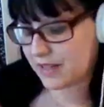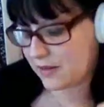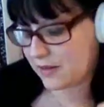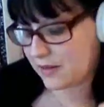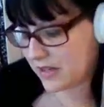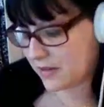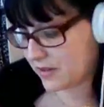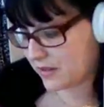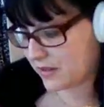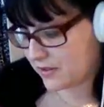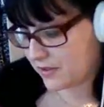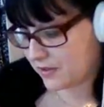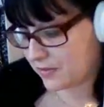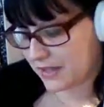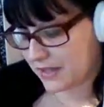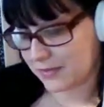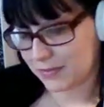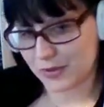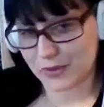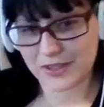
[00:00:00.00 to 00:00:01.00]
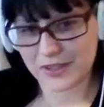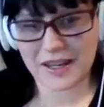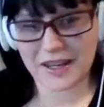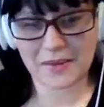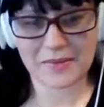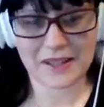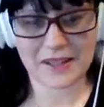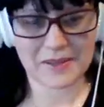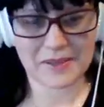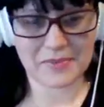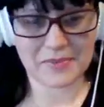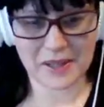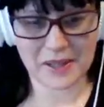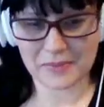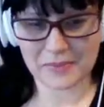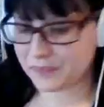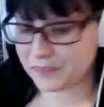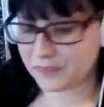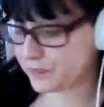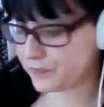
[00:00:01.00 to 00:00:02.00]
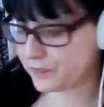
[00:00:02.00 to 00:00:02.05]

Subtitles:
now. Maybe I'll do a bit more tapping in a bit.